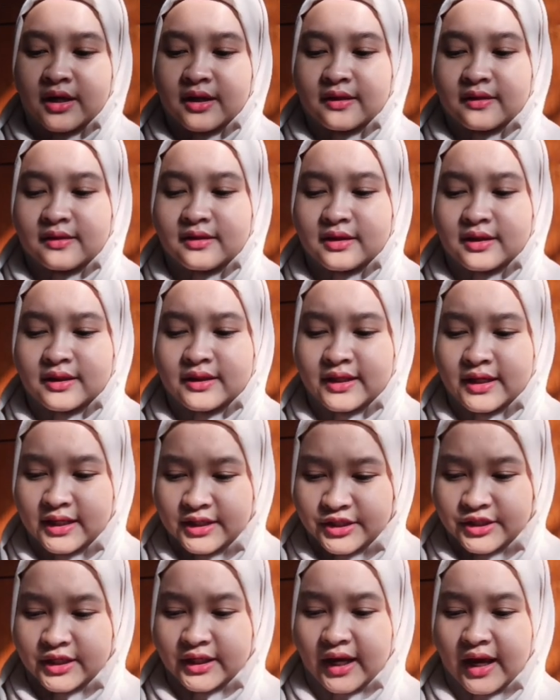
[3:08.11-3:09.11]
the
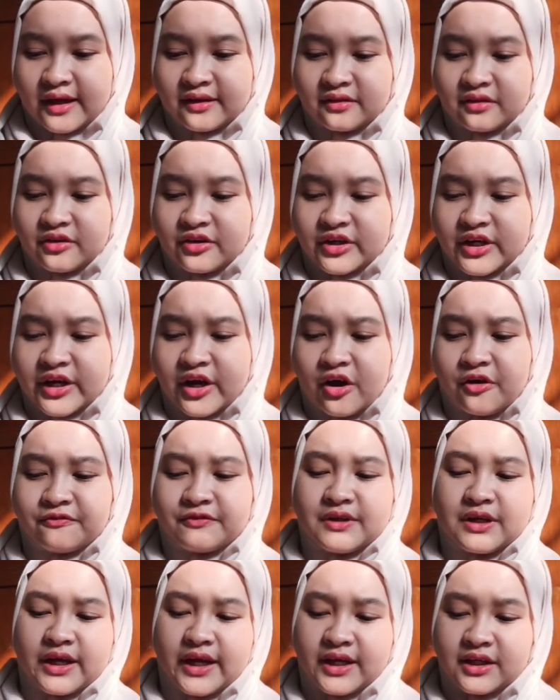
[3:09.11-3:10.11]
teaching and learning of
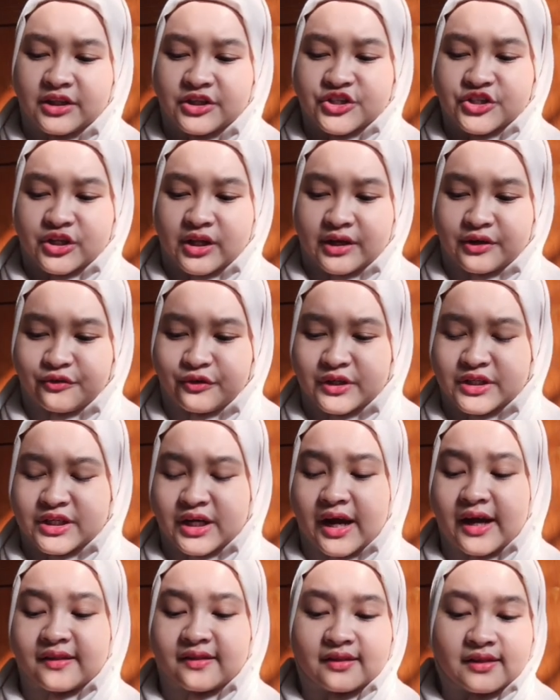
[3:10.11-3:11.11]
the English language
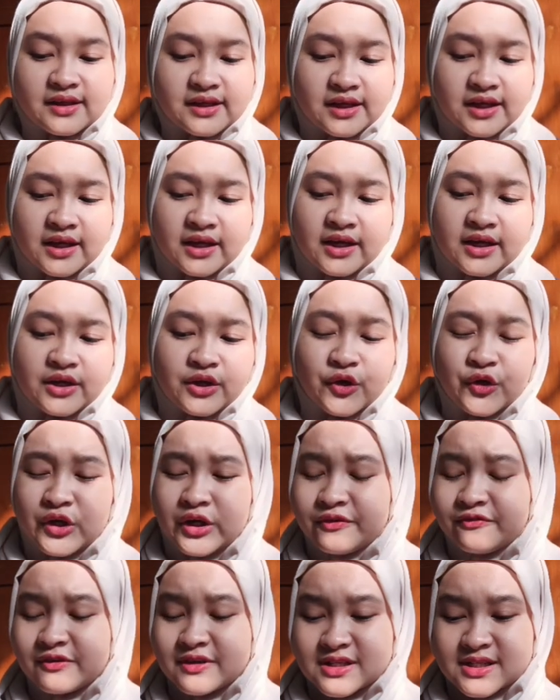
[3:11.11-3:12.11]
at the
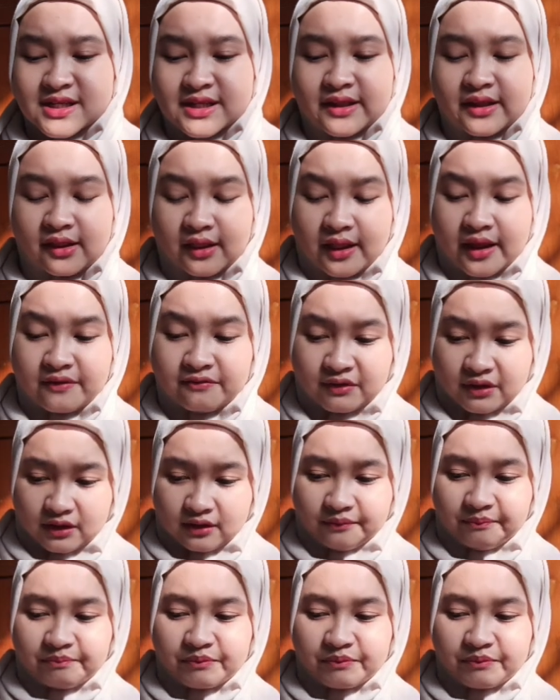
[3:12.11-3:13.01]
university level.